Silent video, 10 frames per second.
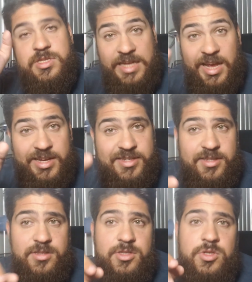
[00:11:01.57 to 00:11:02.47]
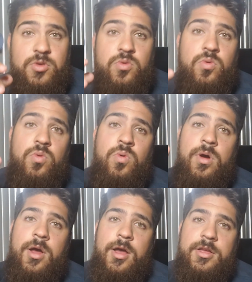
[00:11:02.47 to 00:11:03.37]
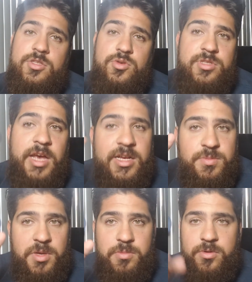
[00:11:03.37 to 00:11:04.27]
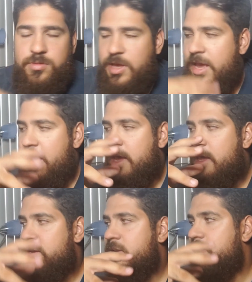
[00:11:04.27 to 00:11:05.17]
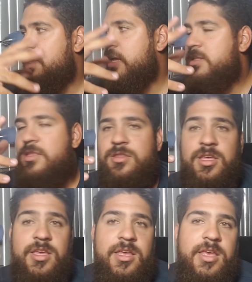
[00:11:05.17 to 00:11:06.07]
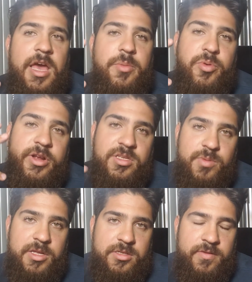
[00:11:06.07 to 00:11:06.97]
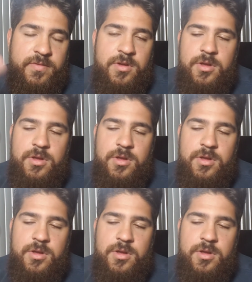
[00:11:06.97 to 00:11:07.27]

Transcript: text to text people, and the thing can get pretty expensive.